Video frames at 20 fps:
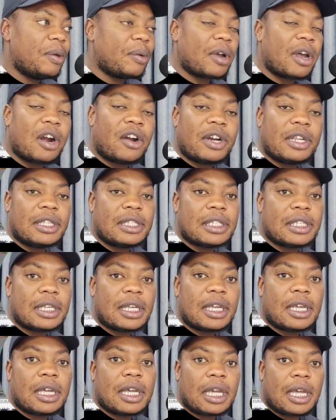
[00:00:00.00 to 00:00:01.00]
currents
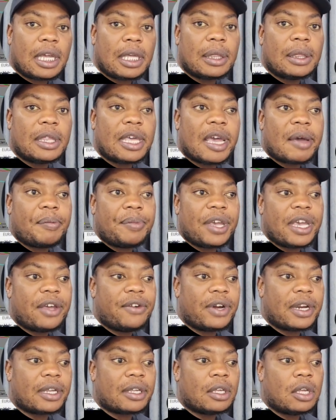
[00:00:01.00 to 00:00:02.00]
in their
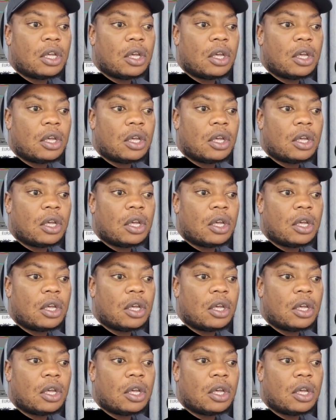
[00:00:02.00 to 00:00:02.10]
pairing.